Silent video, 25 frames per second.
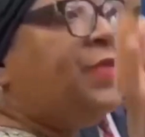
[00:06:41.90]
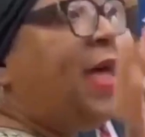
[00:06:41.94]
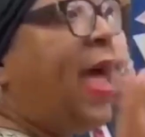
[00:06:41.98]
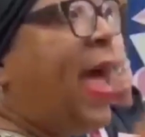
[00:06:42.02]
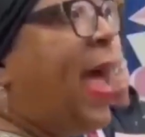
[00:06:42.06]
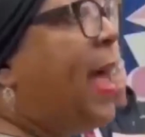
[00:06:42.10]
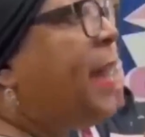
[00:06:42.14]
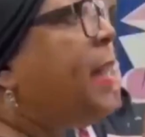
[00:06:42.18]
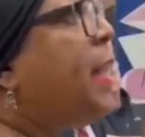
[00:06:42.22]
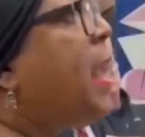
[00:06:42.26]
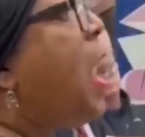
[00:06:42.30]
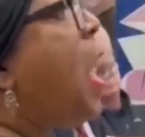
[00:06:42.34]
or
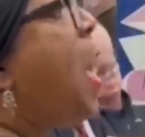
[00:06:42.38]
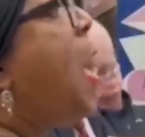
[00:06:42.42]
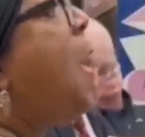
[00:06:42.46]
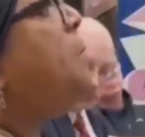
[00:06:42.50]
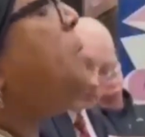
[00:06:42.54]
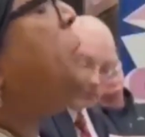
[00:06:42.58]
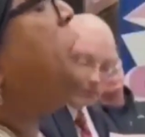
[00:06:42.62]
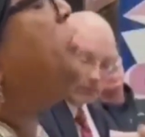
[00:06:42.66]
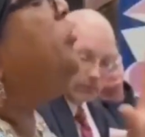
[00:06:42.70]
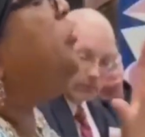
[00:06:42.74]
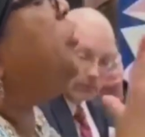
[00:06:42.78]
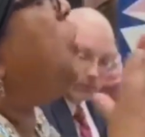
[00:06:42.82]
that,
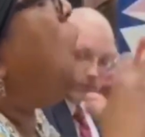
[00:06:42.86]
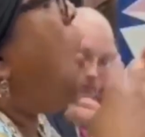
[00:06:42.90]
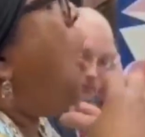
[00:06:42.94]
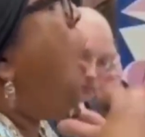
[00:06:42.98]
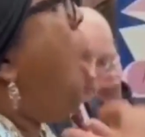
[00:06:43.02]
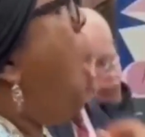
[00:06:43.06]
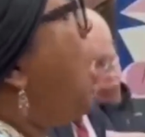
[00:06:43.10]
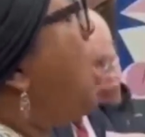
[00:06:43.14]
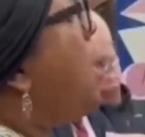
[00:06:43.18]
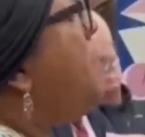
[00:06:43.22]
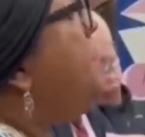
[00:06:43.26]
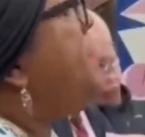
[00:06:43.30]
but you're
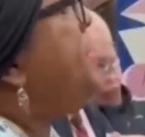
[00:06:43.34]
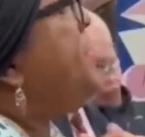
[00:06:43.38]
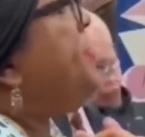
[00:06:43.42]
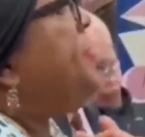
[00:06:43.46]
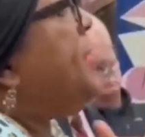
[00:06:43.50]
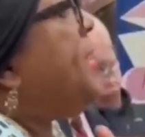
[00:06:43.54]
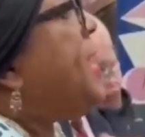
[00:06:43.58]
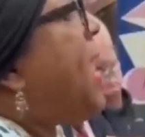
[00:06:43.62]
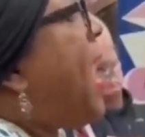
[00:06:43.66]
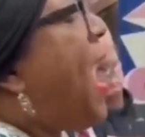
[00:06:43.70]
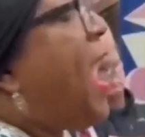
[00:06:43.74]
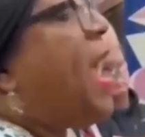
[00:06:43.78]

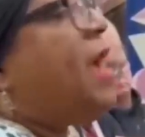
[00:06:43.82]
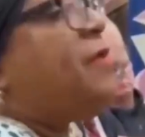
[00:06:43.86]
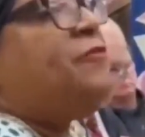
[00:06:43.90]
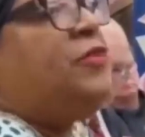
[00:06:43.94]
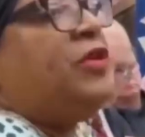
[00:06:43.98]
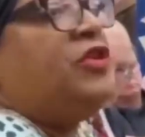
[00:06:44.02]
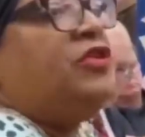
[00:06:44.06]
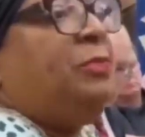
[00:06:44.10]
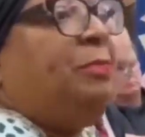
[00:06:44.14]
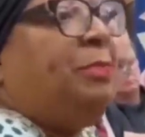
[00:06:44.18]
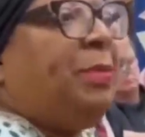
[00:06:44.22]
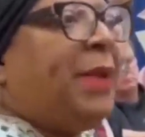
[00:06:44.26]
harming the
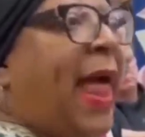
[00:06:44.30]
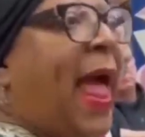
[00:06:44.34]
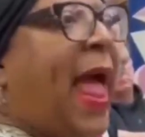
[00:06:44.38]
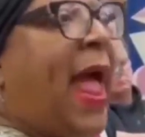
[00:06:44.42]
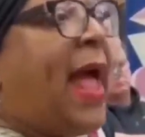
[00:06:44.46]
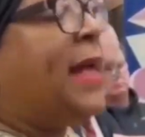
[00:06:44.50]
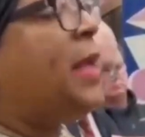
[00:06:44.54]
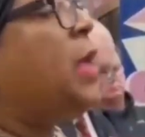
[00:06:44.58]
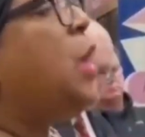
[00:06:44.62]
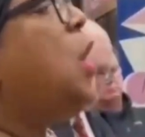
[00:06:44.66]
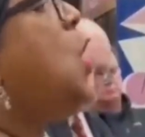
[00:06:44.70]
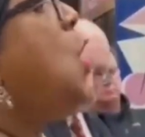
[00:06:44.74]
average
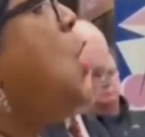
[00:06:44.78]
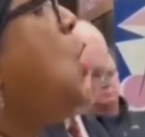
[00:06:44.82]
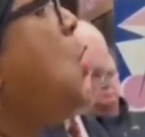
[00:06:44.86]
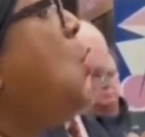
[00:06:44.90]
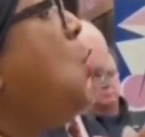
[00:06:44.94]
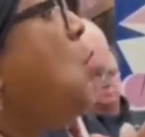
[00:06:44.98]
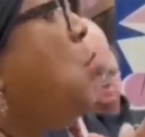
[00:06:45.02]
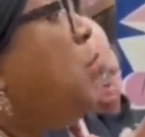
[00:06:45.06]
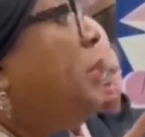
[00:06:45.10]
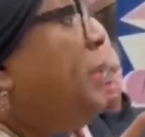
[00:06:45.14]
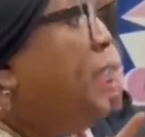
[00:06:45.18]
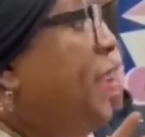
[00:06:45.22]
black
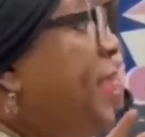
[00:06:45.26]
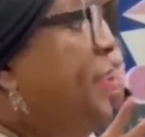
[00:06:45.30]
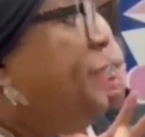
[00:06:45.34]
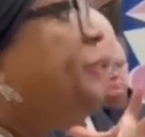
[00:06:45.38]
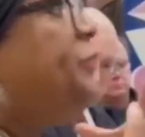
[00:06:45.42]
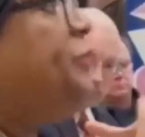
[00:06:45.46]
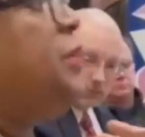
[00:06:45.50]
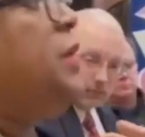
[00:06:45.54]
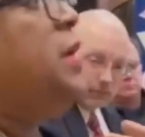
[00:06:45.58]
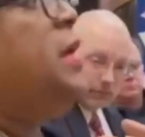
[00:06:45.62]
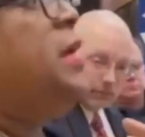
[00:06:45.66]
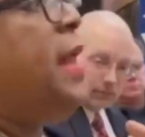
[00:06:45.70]
who
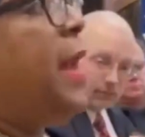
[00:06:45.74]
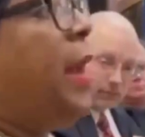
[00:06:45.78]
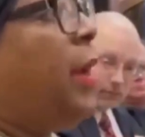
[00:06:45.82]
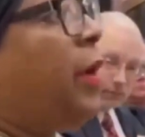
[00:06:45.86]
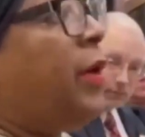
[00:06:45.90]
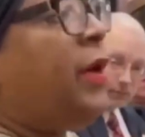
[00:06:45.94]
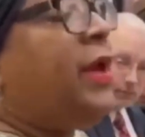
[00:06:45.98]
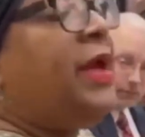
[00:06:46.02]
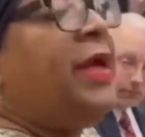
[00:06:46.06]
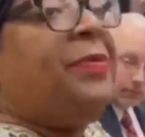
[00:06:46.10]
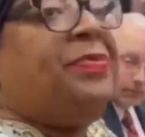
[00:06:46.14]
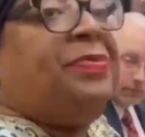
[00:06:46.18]
lives in an
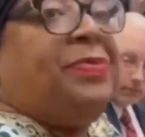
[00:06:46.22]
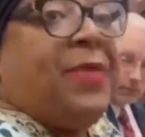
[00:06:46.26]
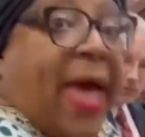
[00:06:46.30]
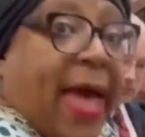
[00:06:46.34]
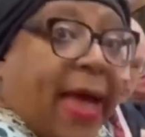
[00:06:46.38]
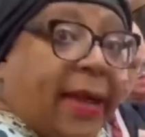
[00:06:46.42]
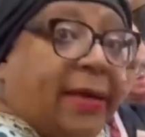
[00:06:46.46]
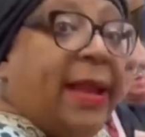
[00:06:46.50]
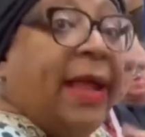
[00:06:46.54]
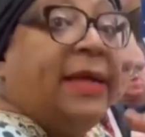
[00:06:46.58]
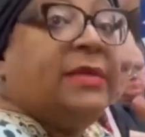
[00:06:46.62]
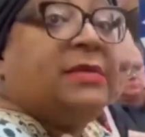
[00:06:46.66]
area
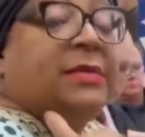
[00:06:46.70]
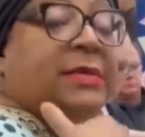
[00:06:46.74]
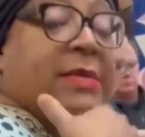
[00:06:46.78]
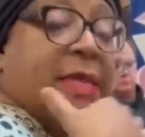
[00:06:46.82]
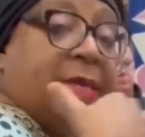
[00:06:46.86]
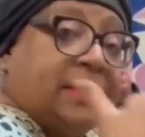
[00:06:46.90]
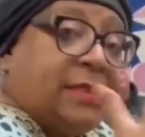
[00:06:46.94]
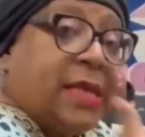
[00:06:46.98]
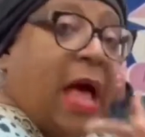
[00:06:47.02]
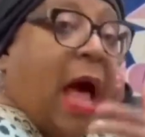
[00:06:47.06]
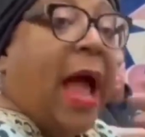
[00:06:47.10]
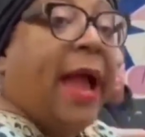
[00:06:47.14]
that has,
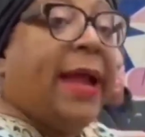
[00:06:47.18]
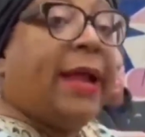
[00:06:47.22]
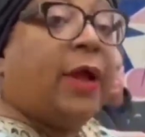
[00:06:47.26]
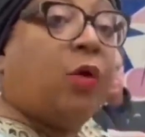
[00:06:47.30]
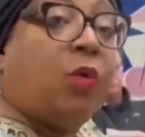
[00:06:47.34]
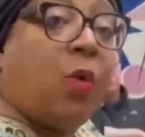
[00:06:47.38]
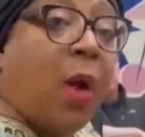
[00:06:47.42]
is high